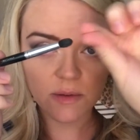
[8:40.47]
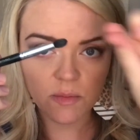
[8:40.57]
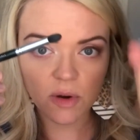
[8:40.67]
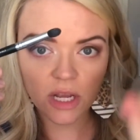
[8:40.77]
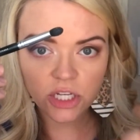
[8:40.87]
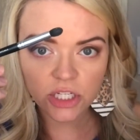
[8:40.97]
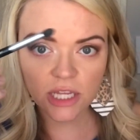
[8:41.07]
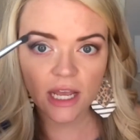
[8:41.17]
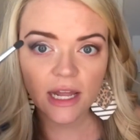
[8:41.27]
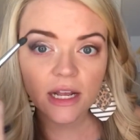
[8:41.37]
brush
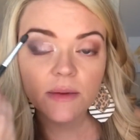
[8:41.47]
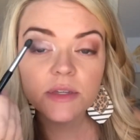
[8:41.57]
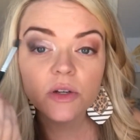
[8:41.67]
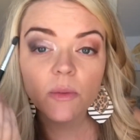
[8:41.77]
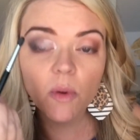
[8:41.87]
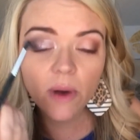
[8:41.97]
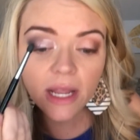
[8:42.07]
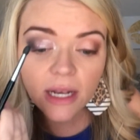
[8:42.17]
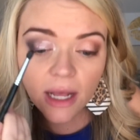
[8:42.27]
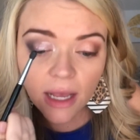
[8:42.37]
that kind of comes to a point,